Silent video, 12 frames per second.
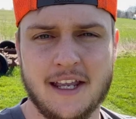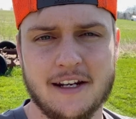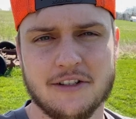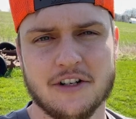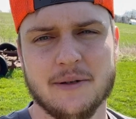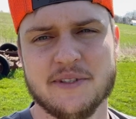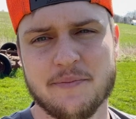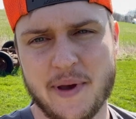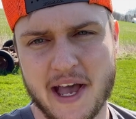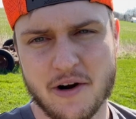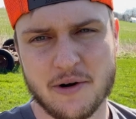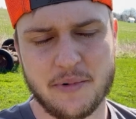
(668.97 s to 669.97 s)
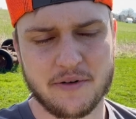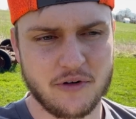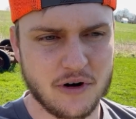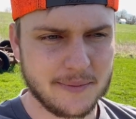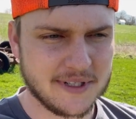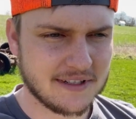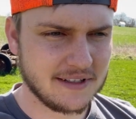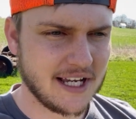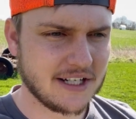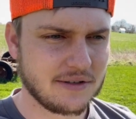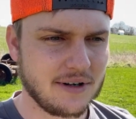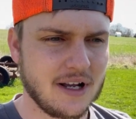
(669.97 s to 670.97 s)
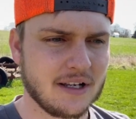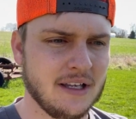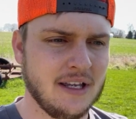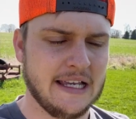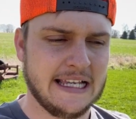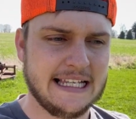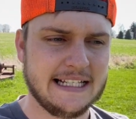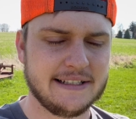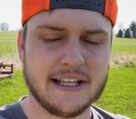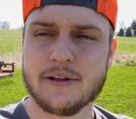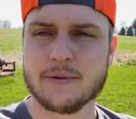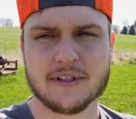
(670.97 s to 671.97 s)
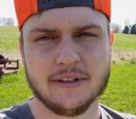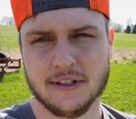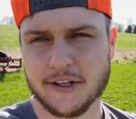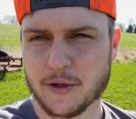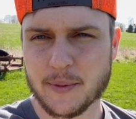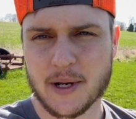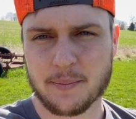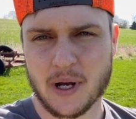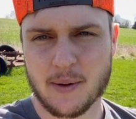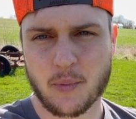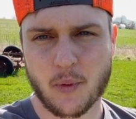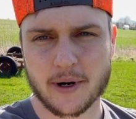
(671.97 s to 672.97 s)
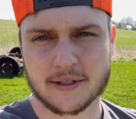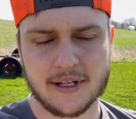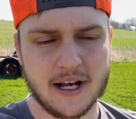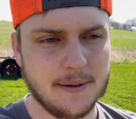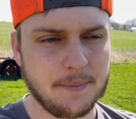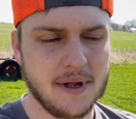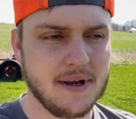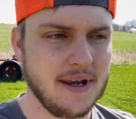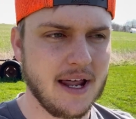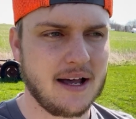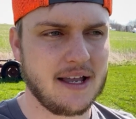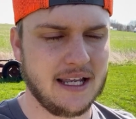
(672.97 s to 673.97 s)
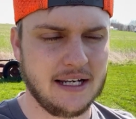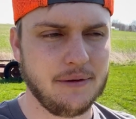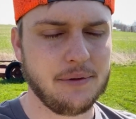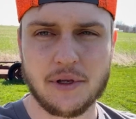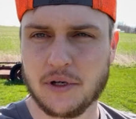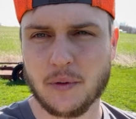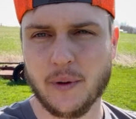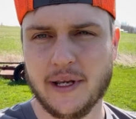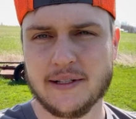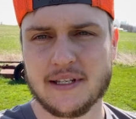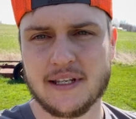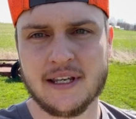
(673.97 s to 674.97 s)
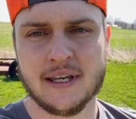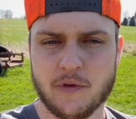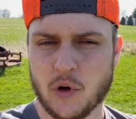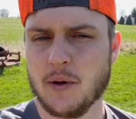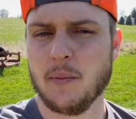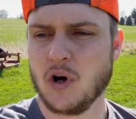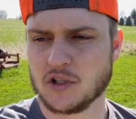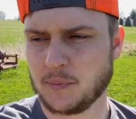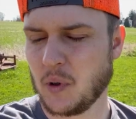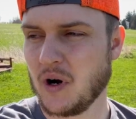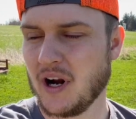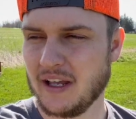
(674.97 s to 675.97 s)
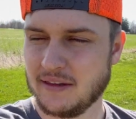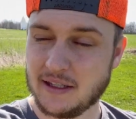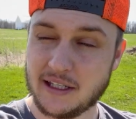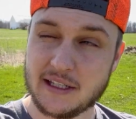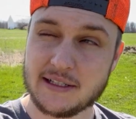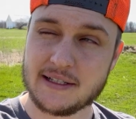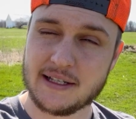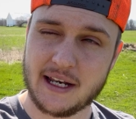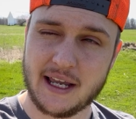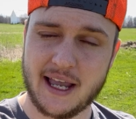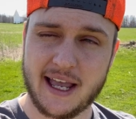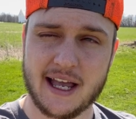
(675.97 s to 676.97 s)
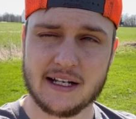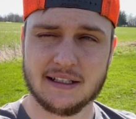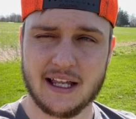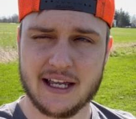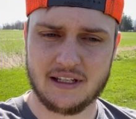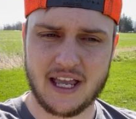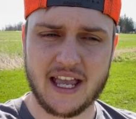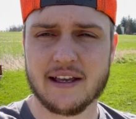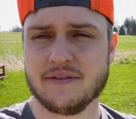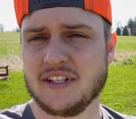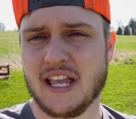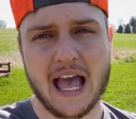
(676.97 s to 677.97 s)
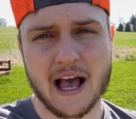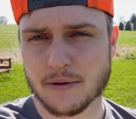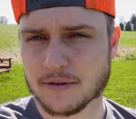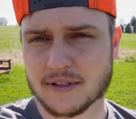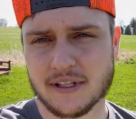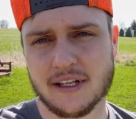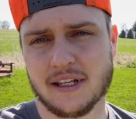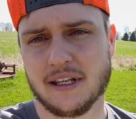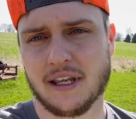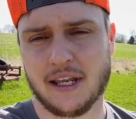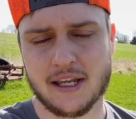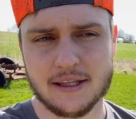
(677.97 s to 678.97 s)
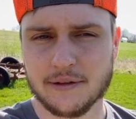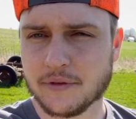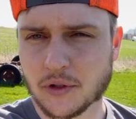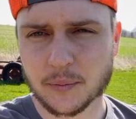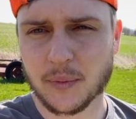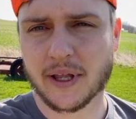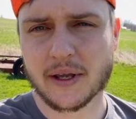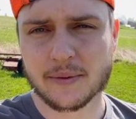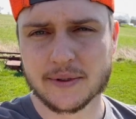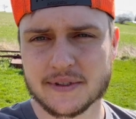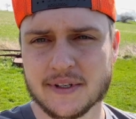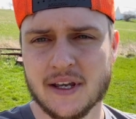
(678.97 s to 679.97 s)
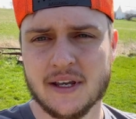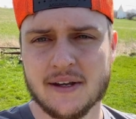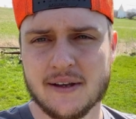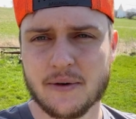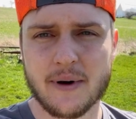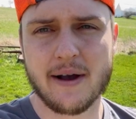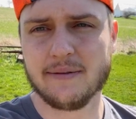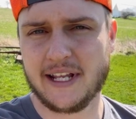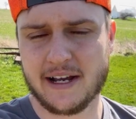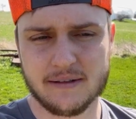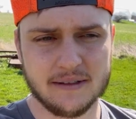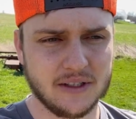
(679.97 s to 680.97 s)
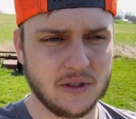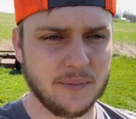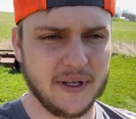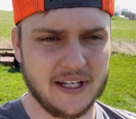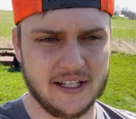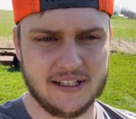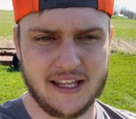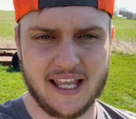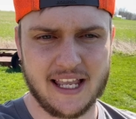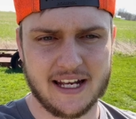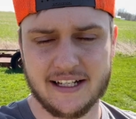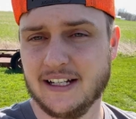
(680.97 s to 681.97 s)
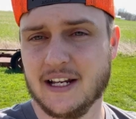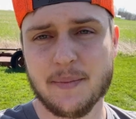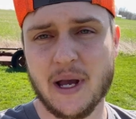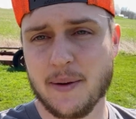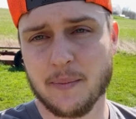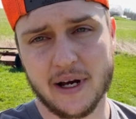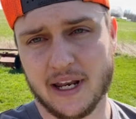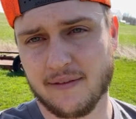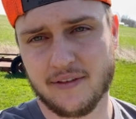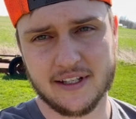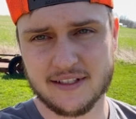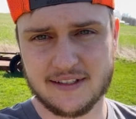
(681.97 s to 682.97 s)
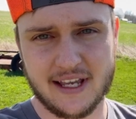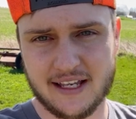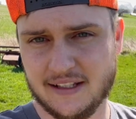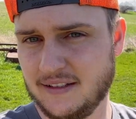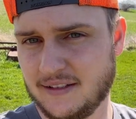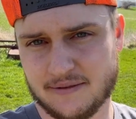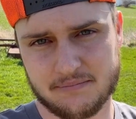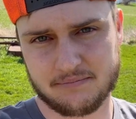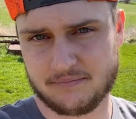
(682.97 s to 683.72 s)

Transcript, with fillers: And in terms of power and performance on that truck, he said there was a little bit of pump work done, but not anything crazy. For the most part, I think he said it had like AFC housing and the fuel plate was ground down a little bit and they had it done by a buddy of his that is